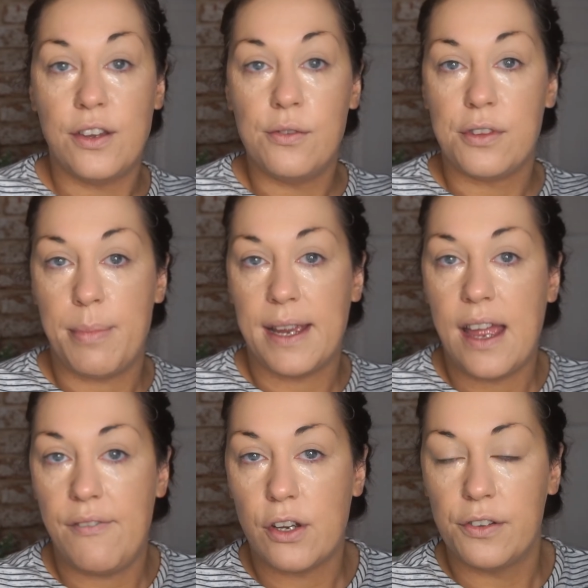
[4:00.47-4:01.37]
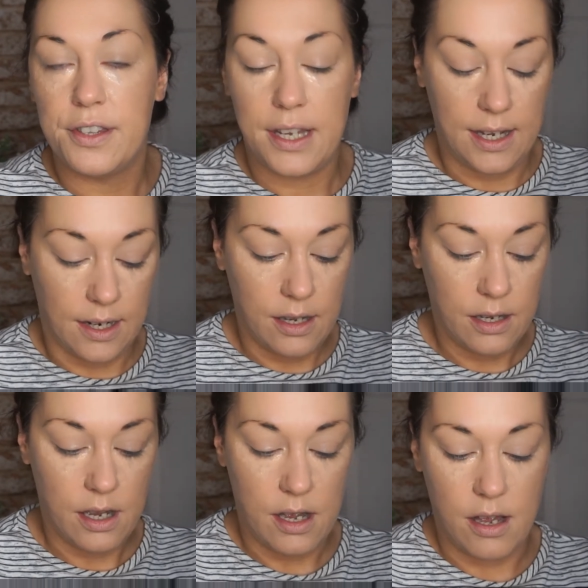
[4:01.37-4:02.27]
use the big heavy concealer
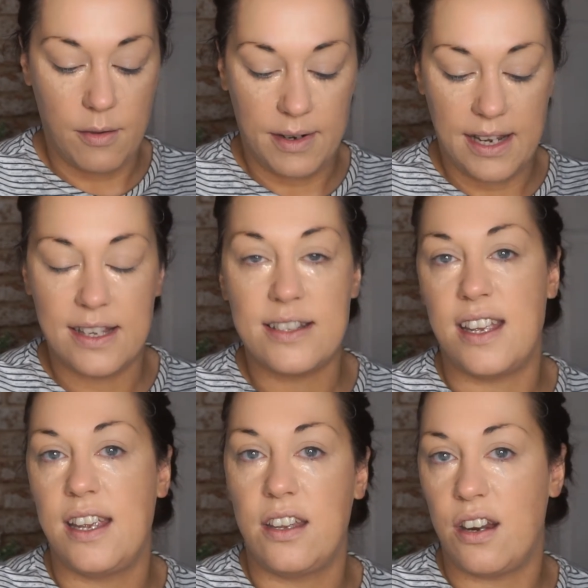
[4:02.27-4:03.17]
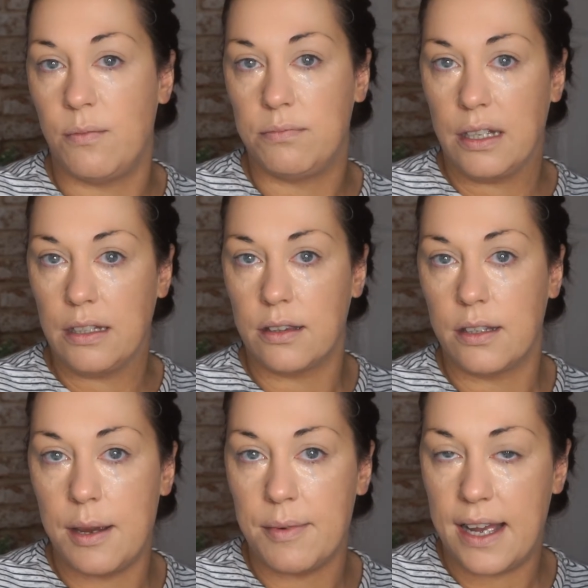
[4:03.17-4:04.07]
like you see, you know, like
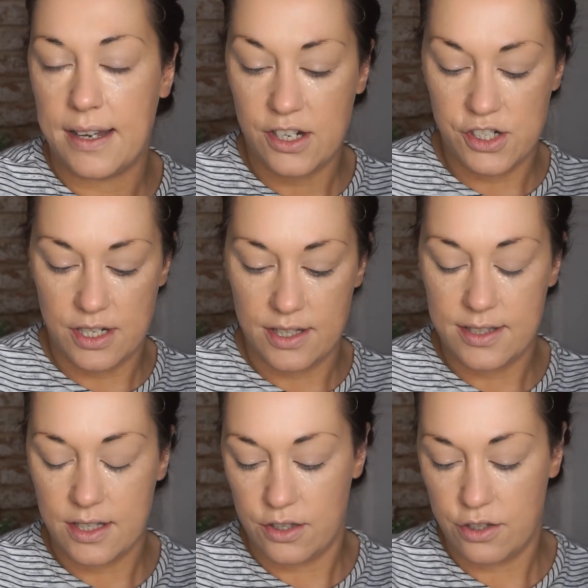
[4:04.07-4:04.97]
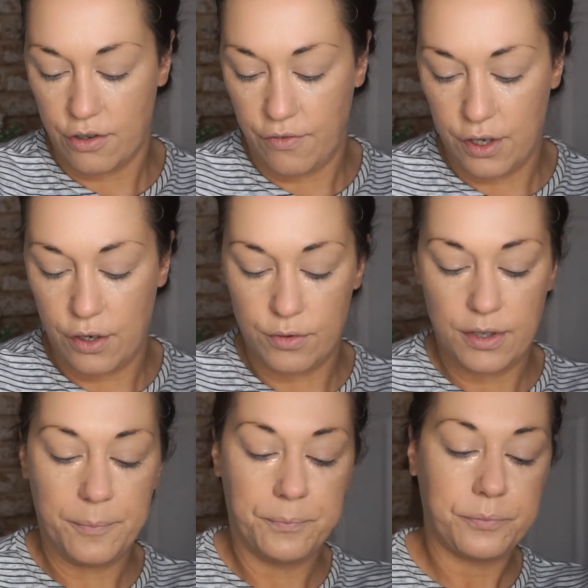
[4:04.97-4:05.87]
Kim Kardashians and stuff
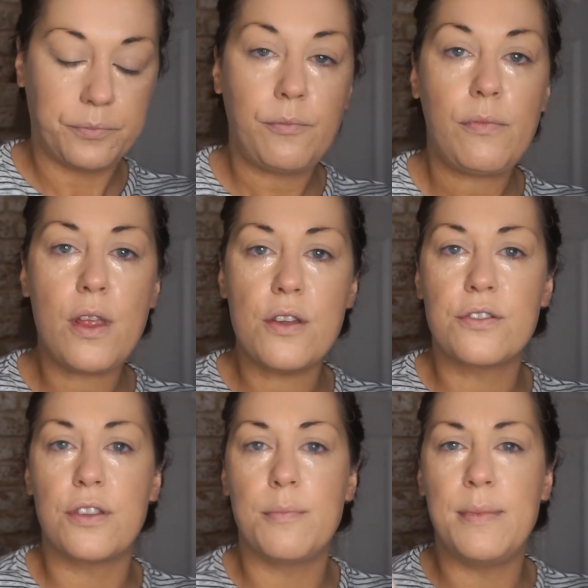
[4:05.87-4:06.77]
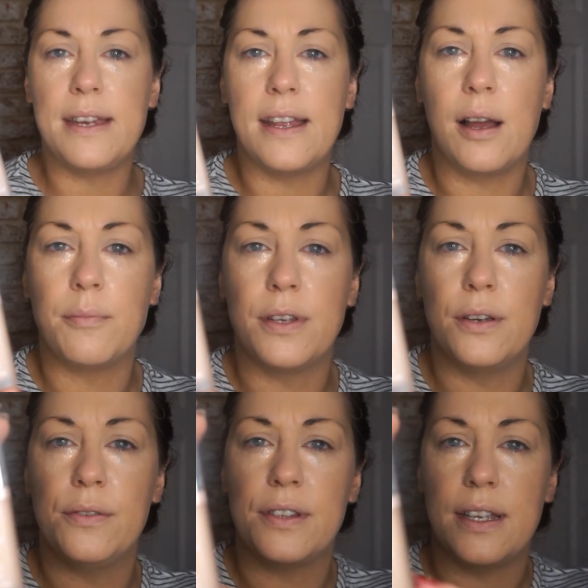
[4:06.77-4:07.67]
use. So at the minute I'm
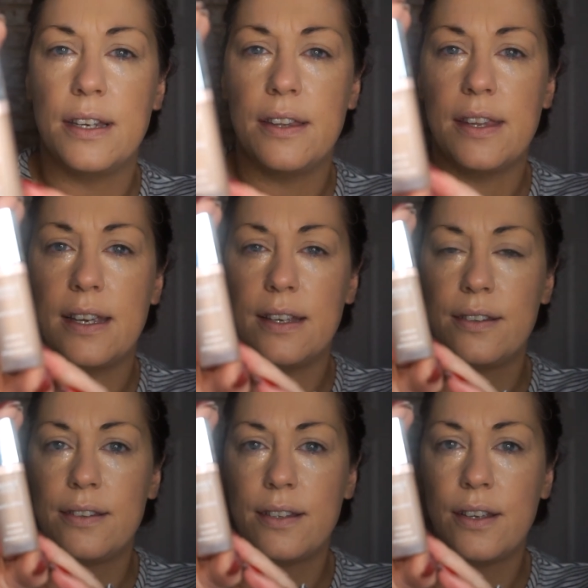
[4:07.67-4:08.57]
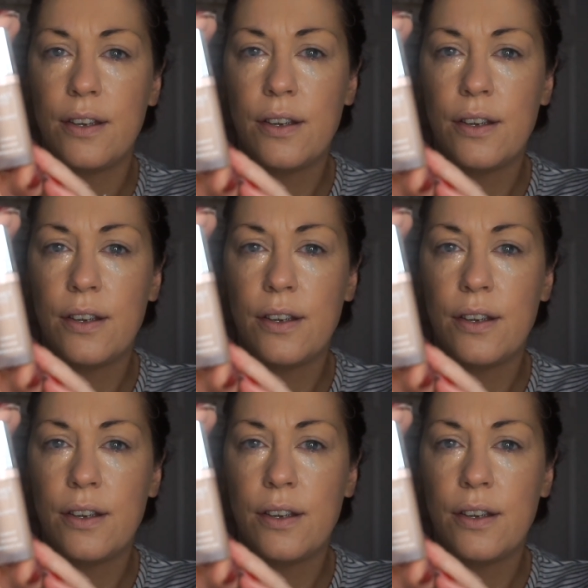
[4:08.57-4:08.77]
using this